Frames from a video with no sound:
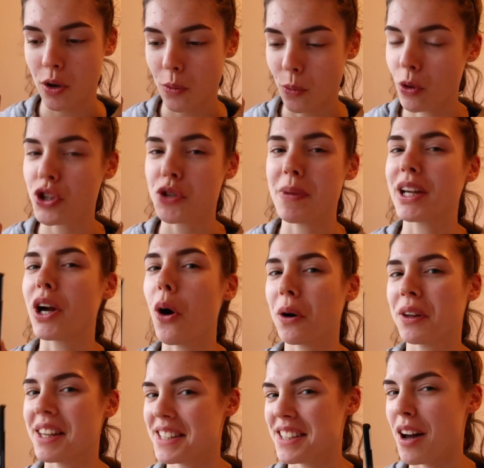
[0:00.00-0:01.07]
Watch me cock
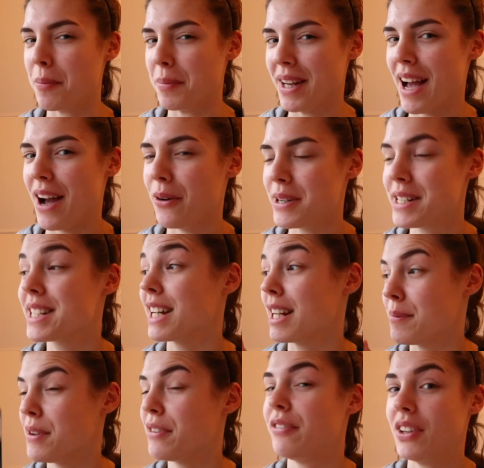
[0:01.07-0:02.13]
this up now, it's gonna
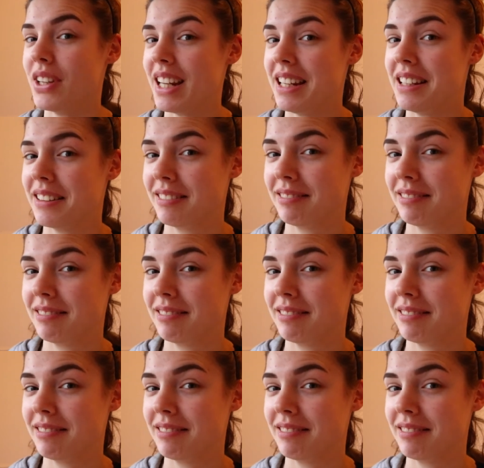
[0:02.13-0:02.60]
be funny.